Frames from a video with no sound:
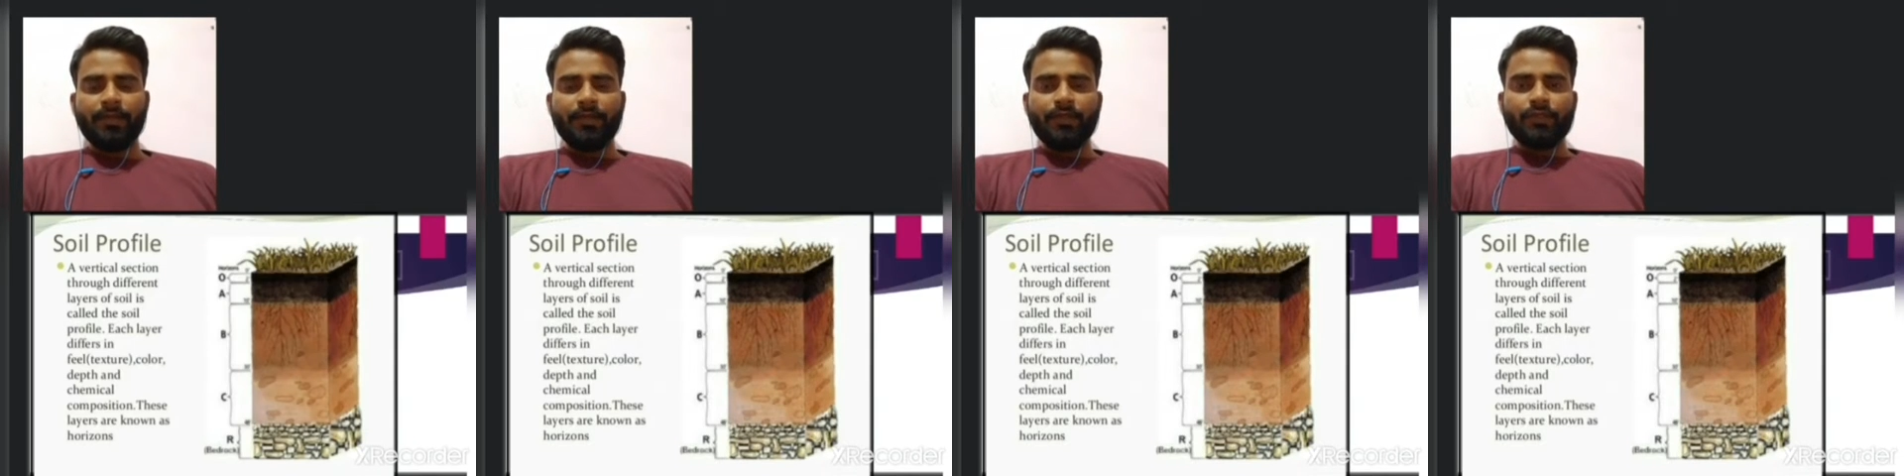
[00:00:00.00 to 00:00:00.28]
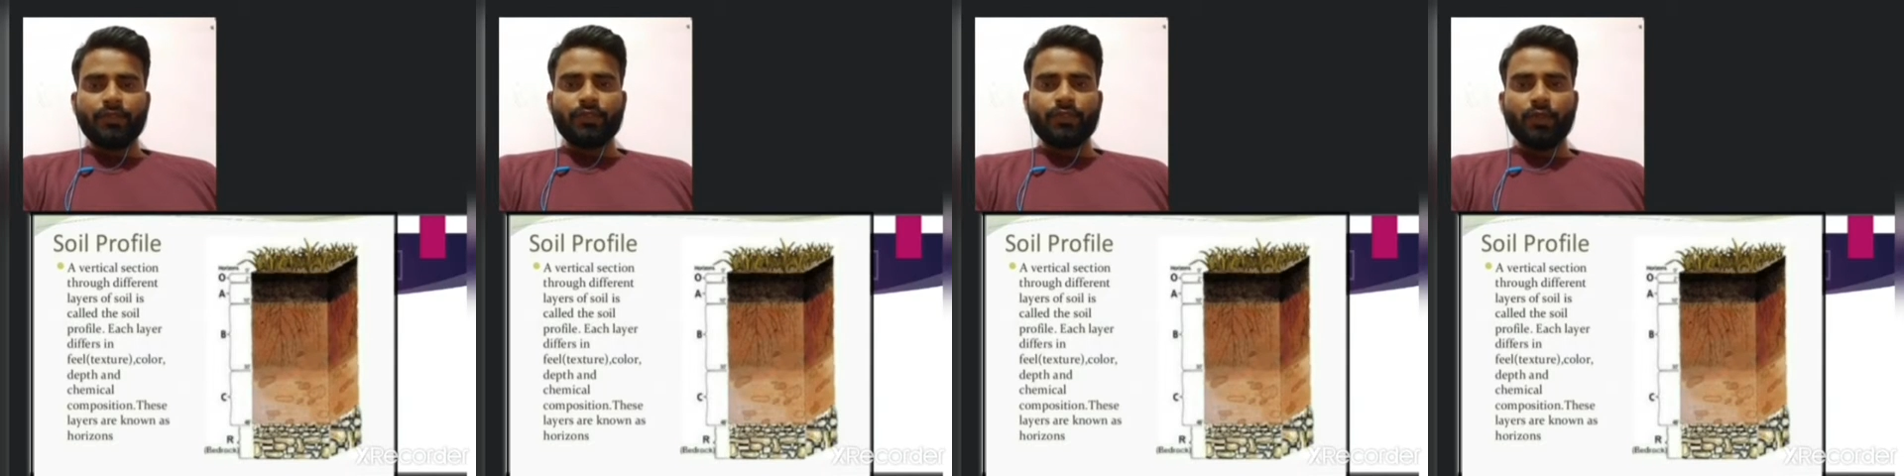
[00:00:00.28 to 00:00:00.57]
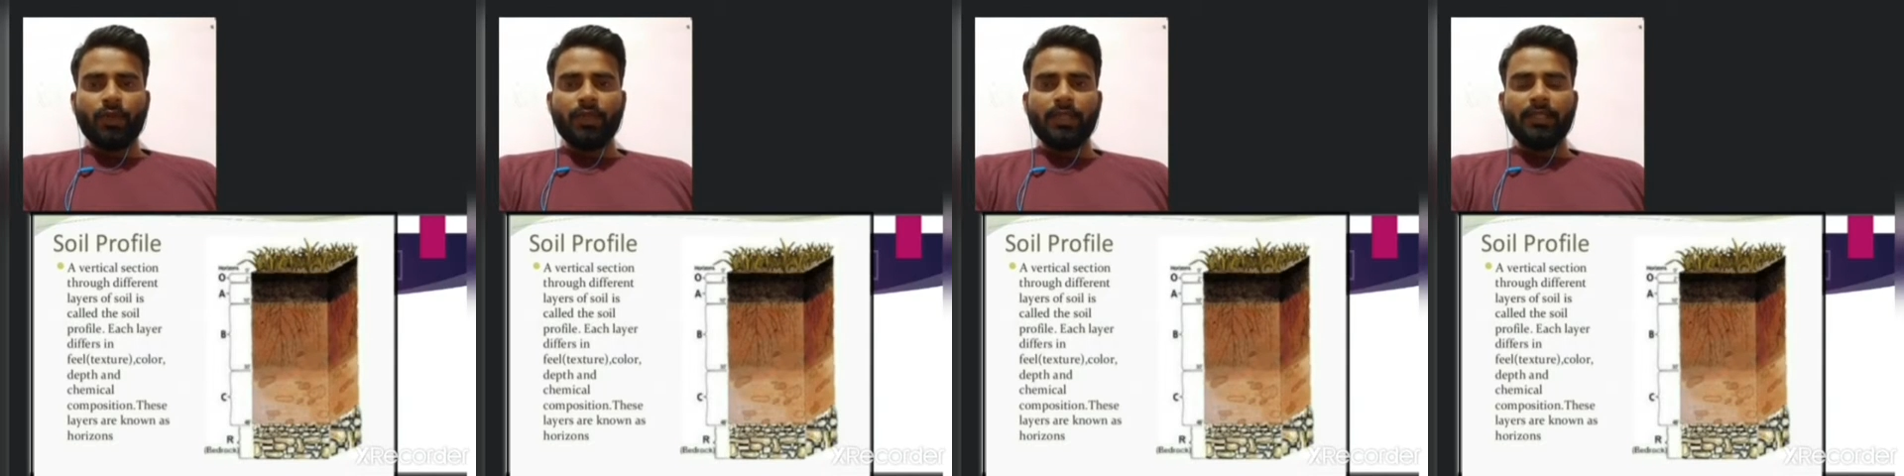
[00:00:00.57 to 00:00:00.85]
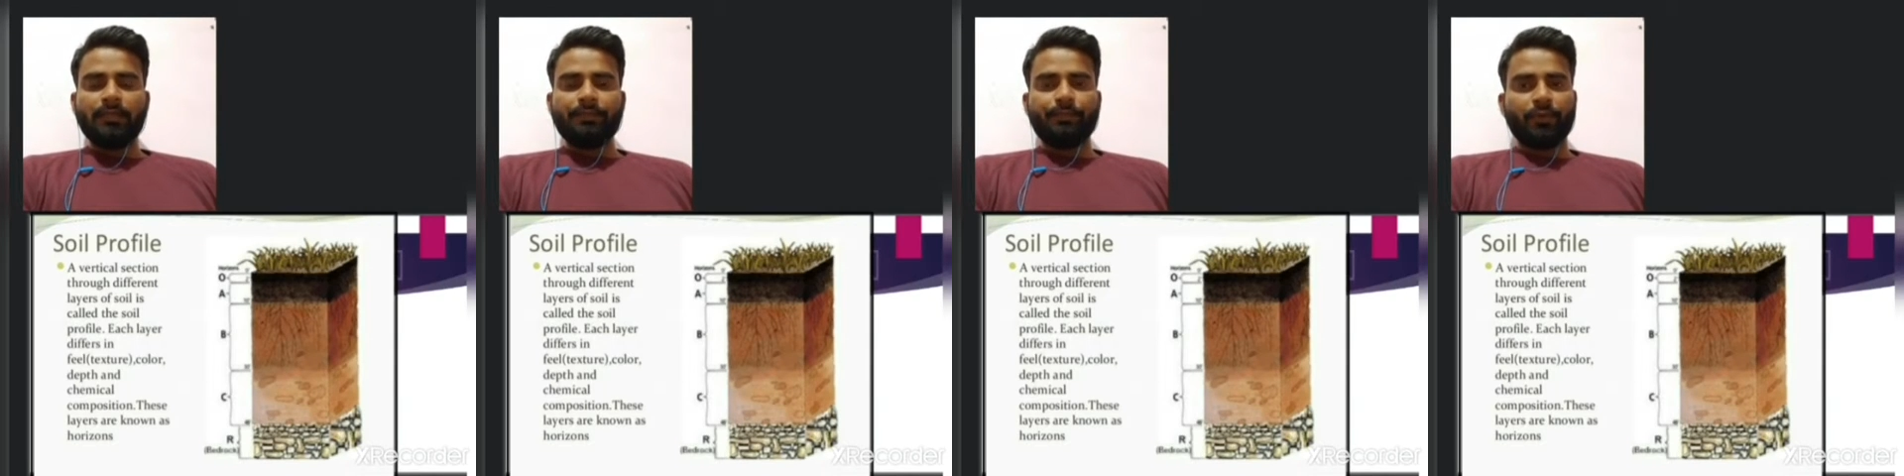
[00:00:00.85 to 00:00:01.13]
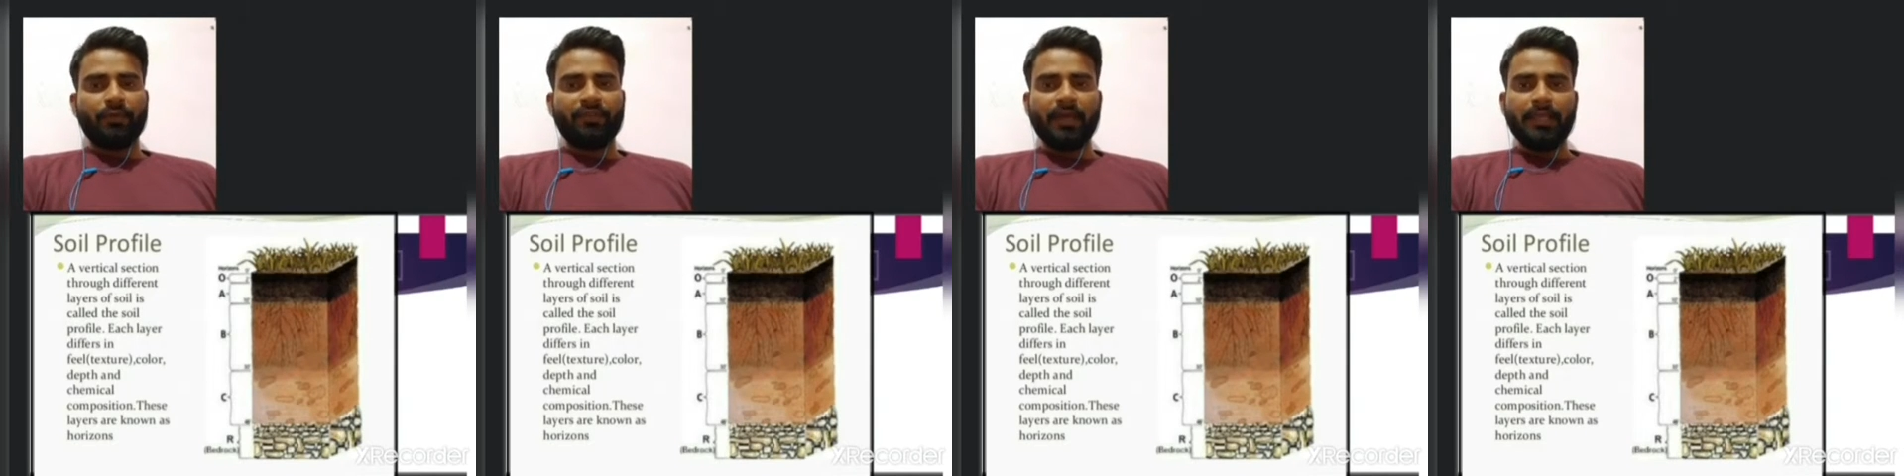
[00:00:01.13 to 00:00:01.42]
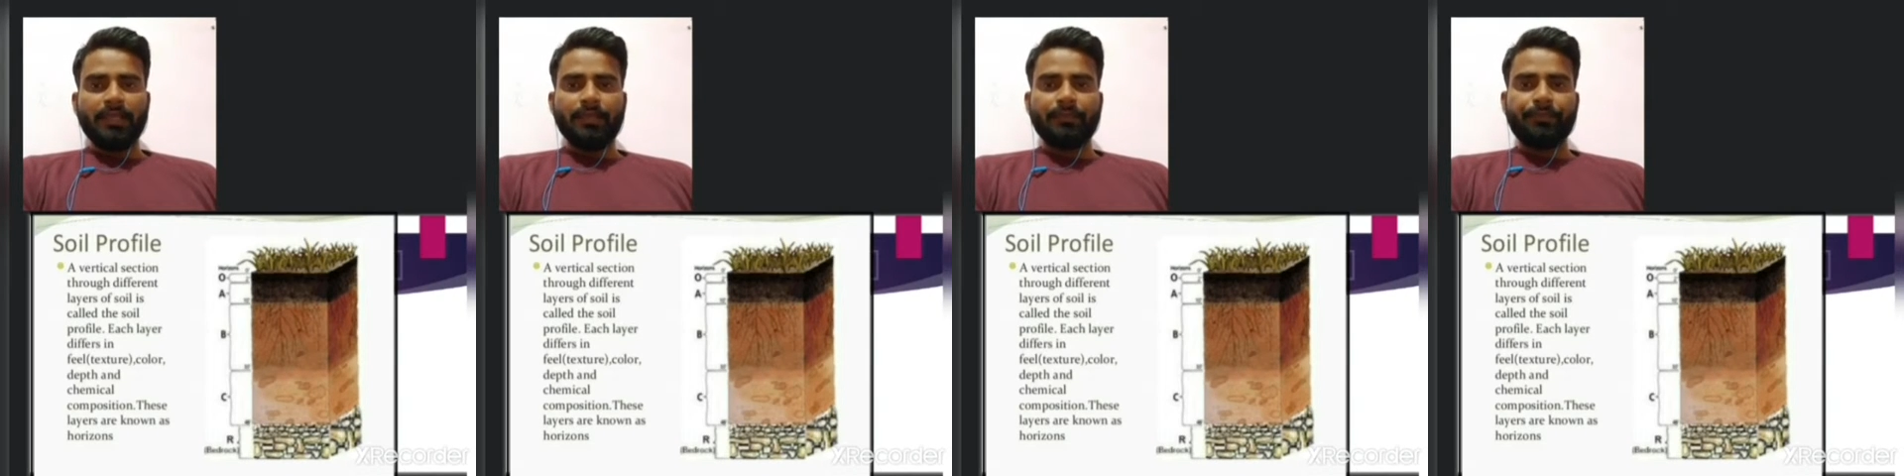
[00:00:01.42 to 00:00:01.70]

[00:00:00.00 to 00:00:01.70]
Soil profile.